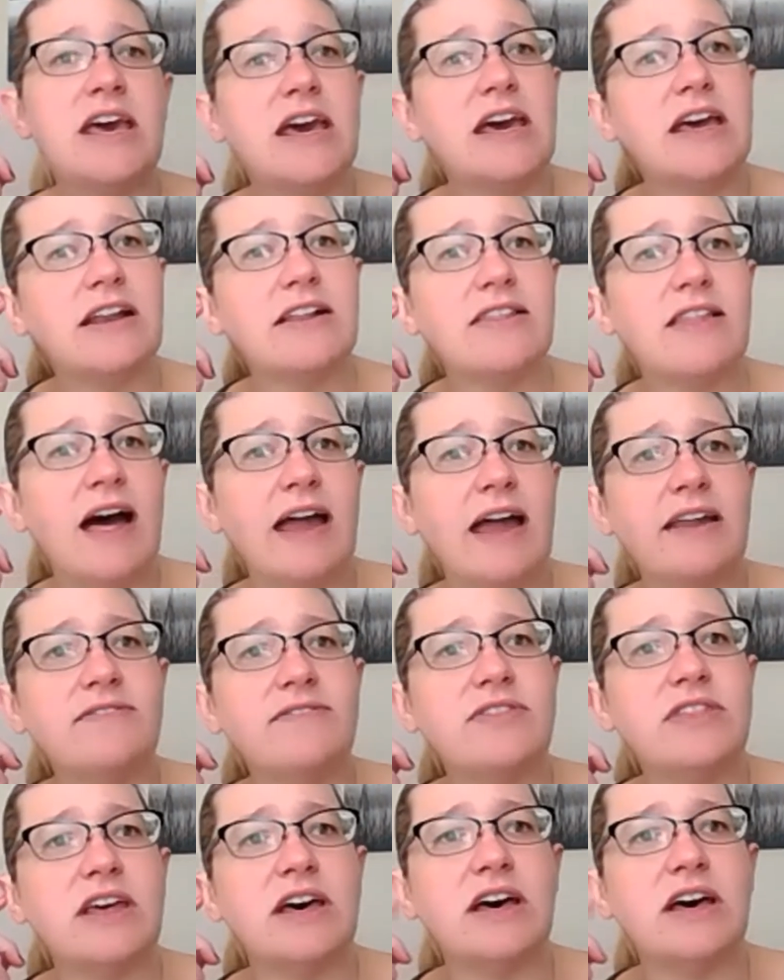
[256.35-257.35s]
And a lot
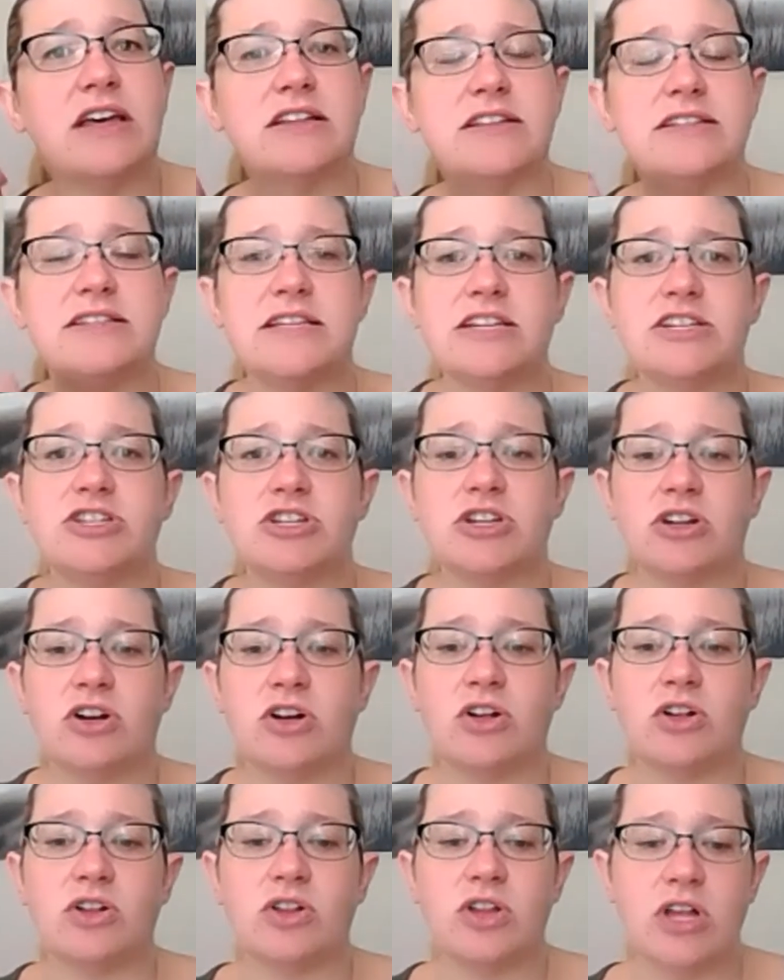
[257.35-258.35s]
of the
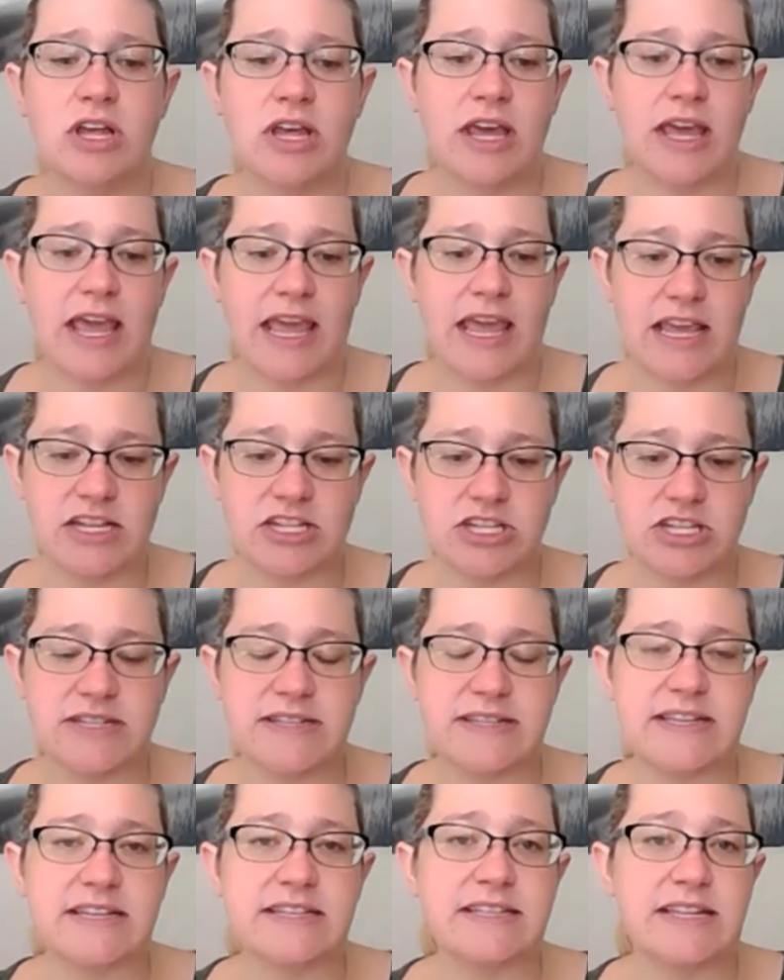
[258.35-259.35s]
digital
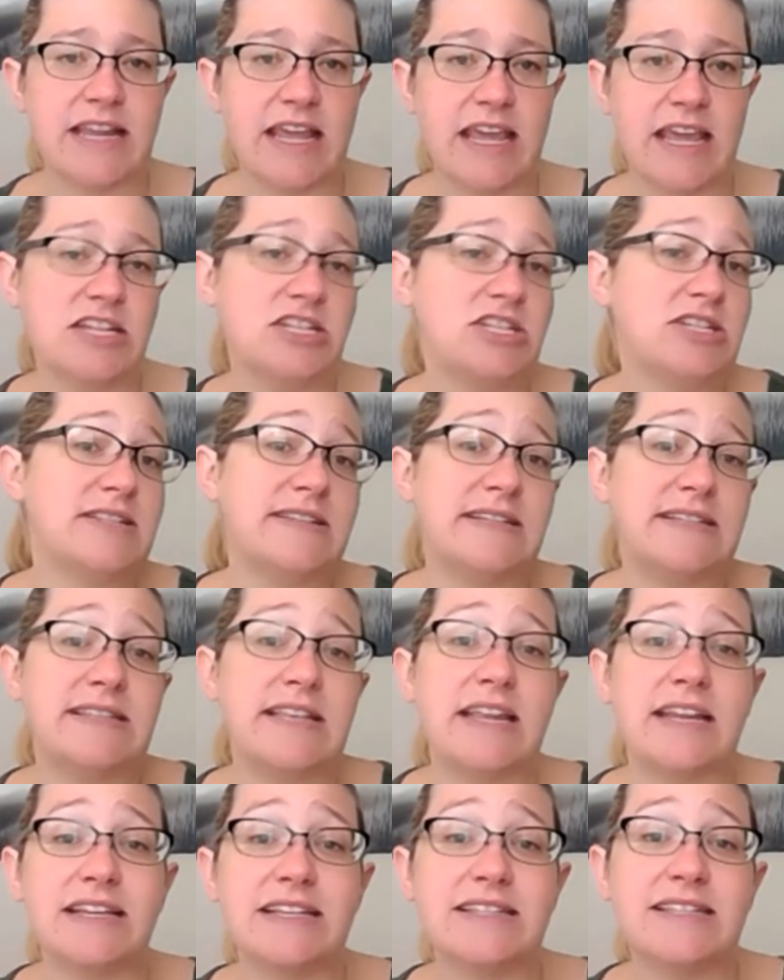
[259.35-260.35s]
agencies and agencies
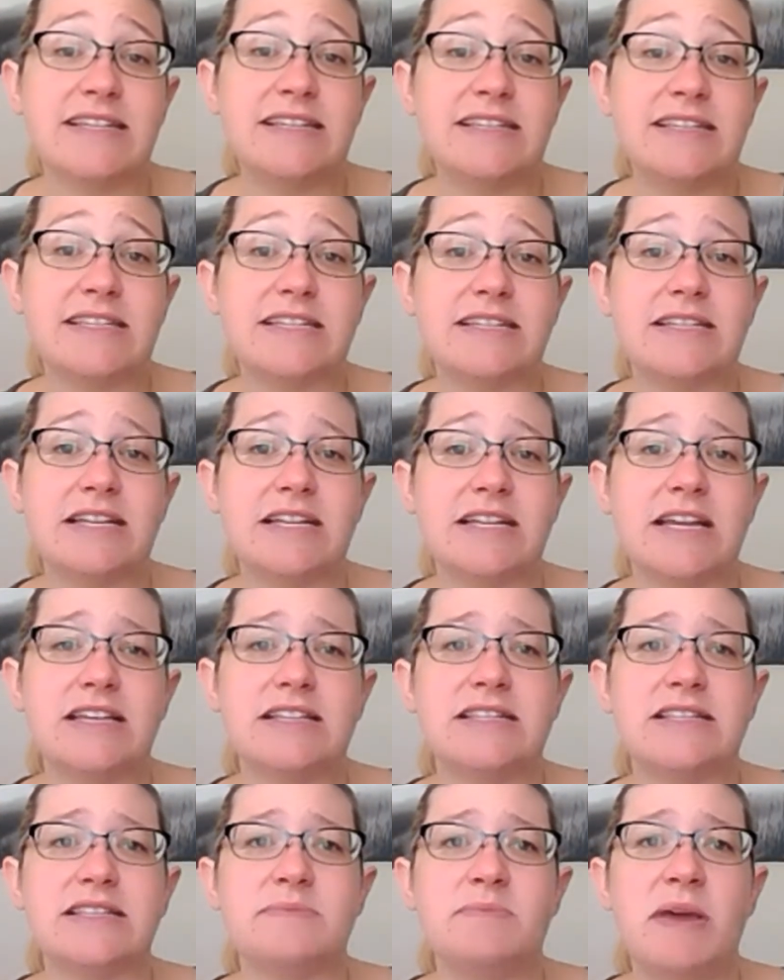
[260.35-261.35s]
that exist in
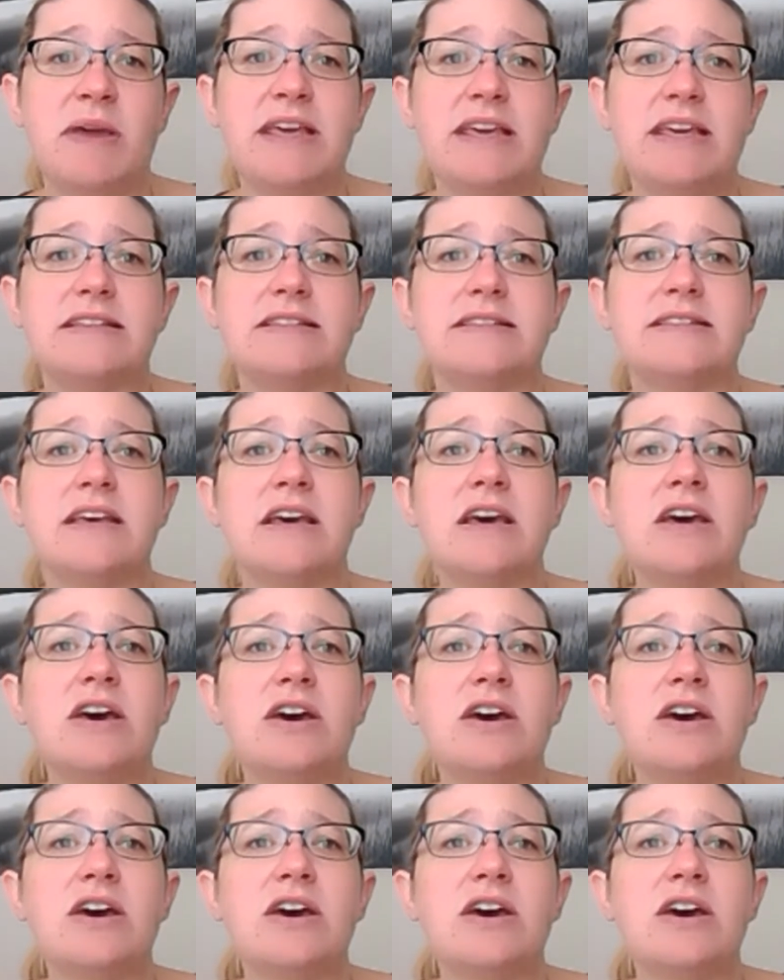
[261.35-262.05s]
today's space